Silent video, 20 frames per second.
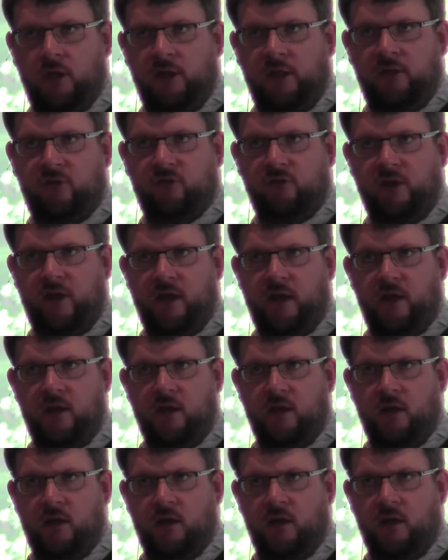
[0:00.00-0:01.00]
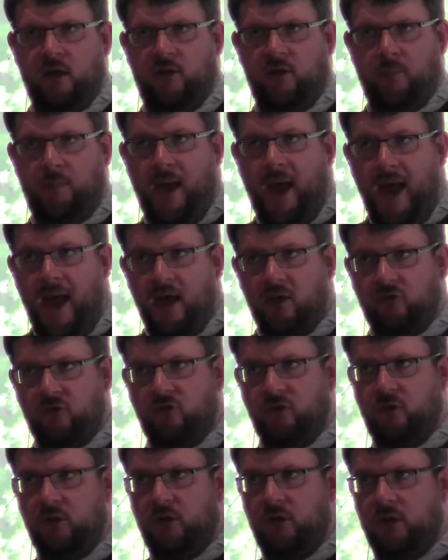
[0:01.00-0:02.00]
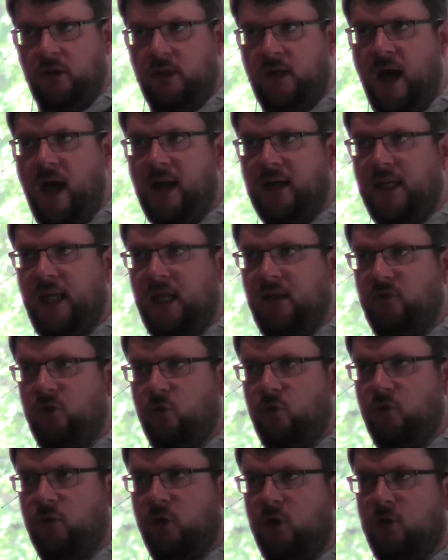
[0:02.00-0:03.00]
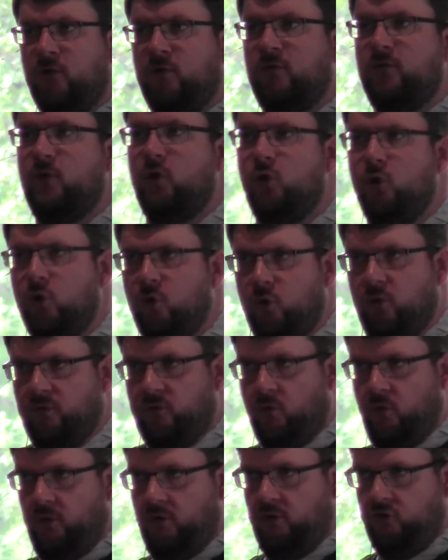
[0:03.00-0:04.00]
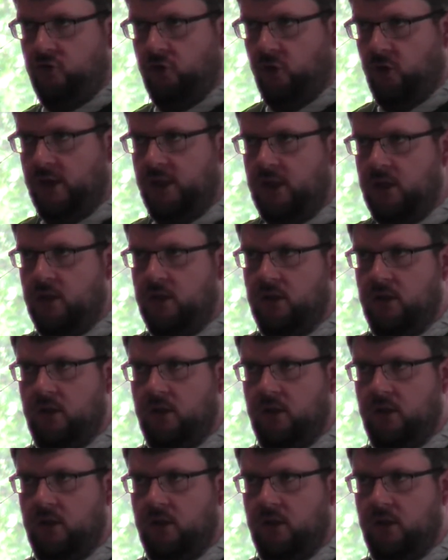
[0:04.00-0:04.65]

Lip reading: he said, in the past, God gave you food for the journey,